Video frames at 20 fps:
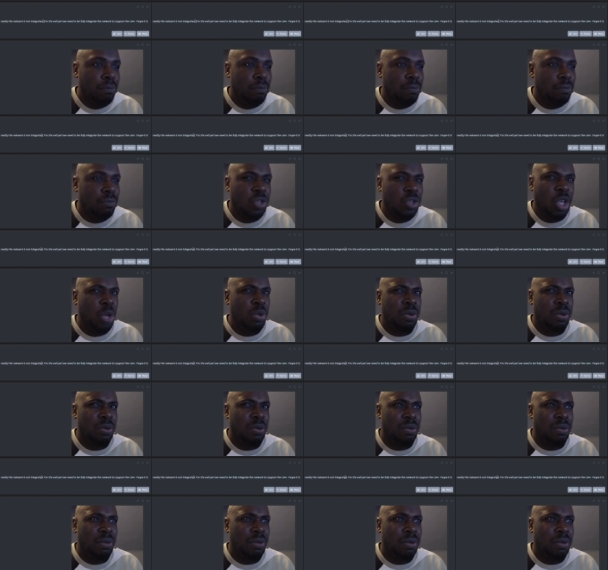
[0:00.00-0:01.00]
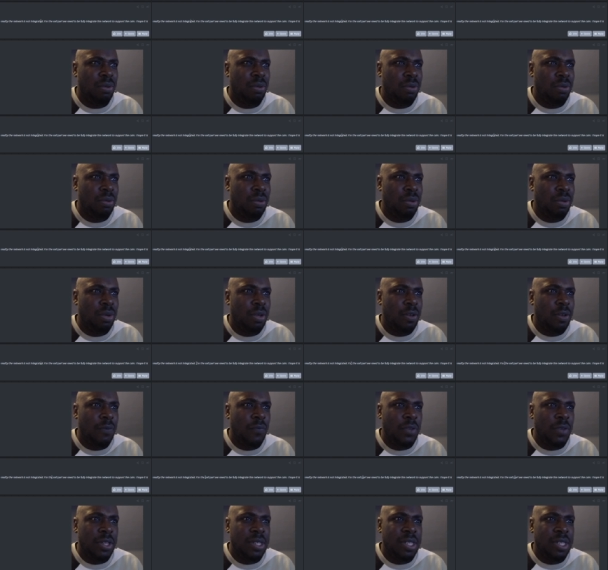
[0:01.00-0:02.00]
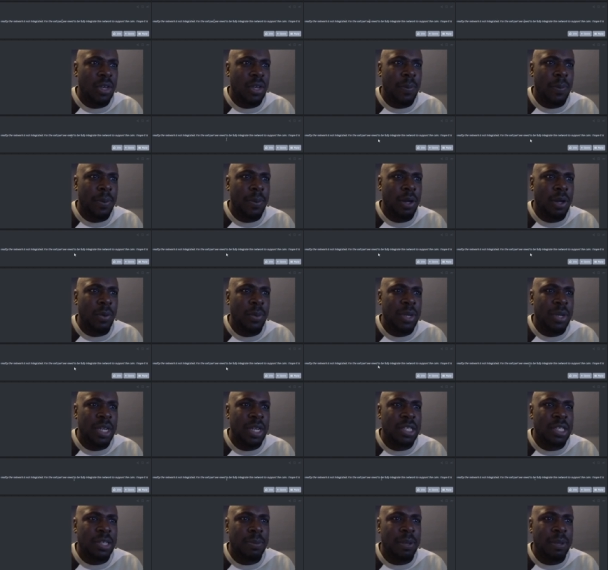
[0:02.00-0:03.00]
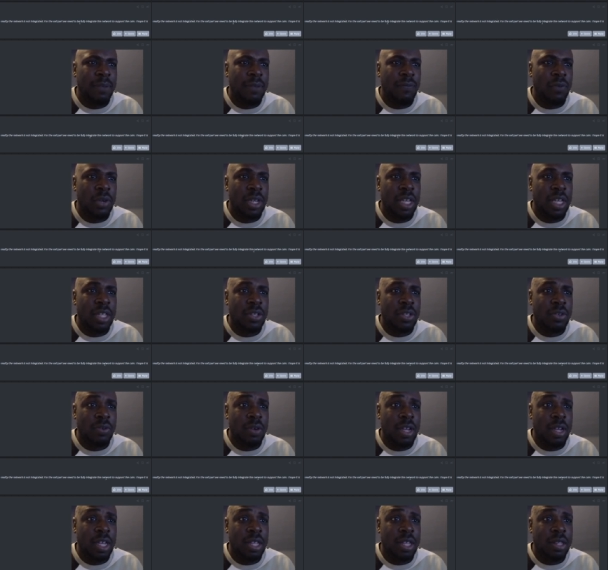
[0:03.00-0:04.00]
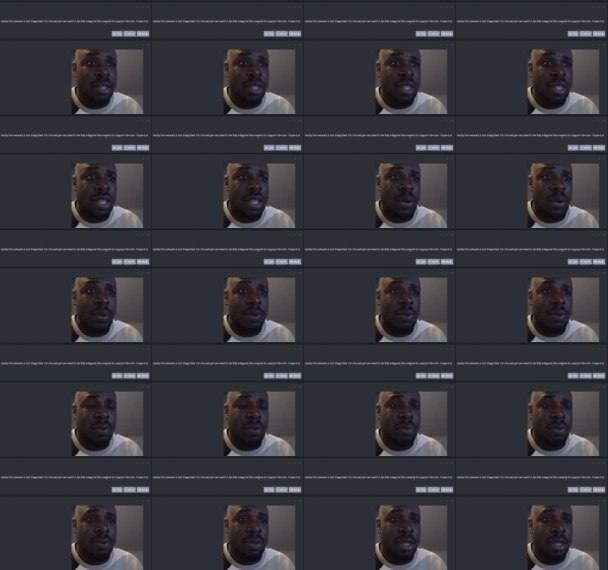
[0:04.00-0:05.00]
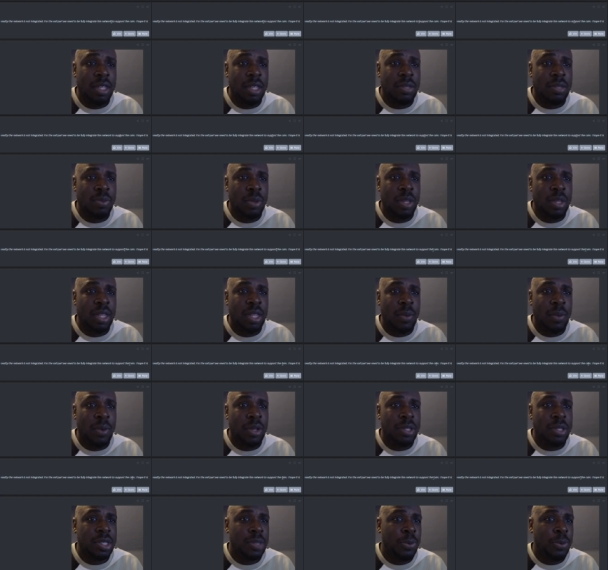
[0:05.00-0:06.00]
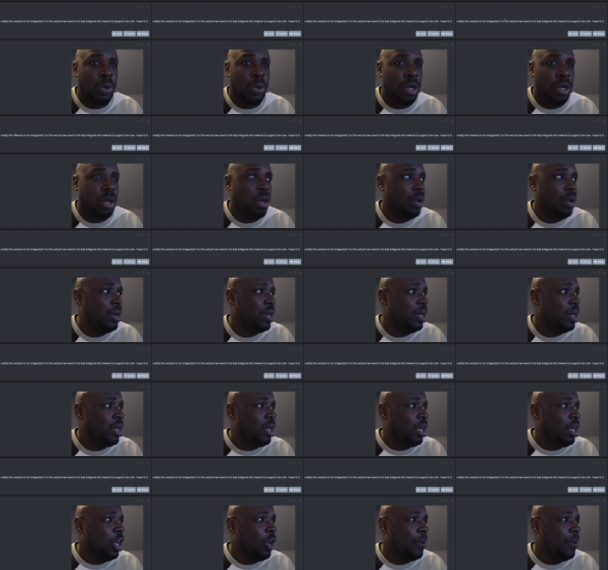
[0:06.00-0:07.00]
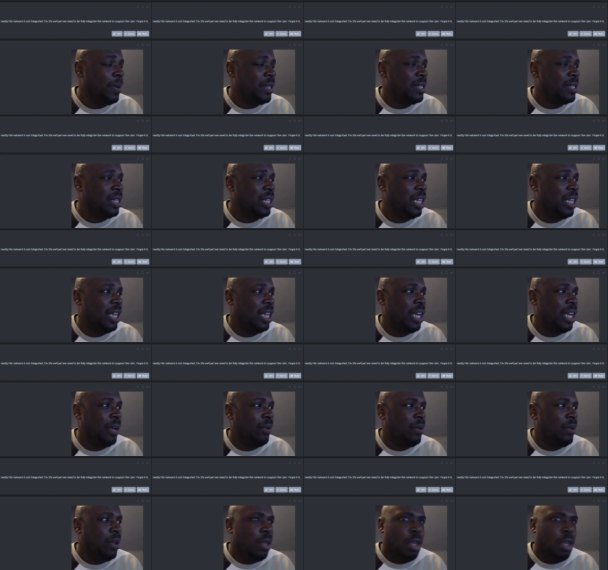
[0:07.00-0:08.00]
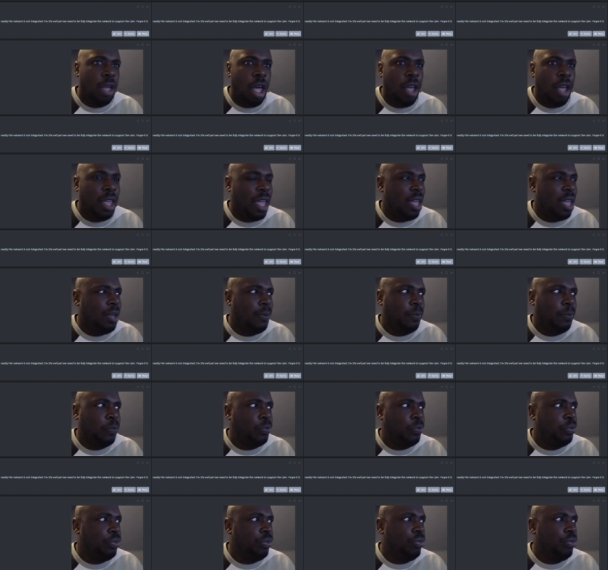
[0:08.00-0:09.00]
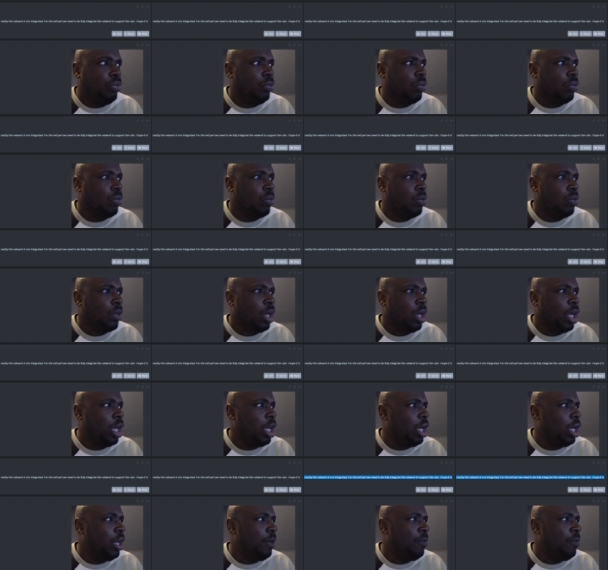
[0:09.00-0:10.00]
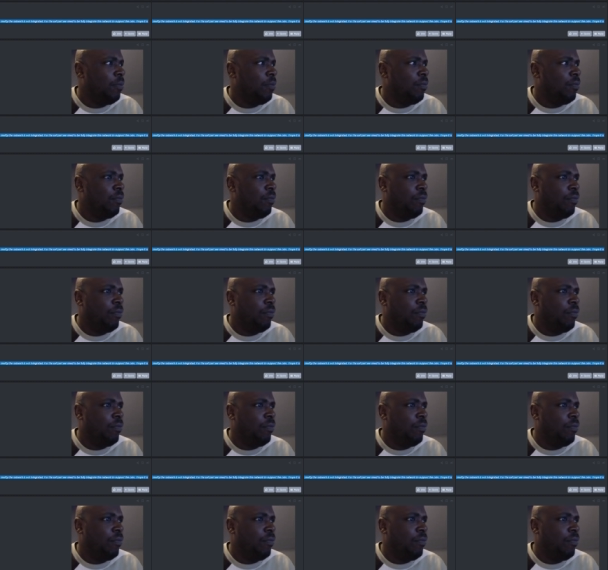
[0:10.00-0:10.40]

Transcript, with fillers: So for the sell part, we need to be fully integrated the net into with the network to support the coin. Hope it is clear now. Okay. Um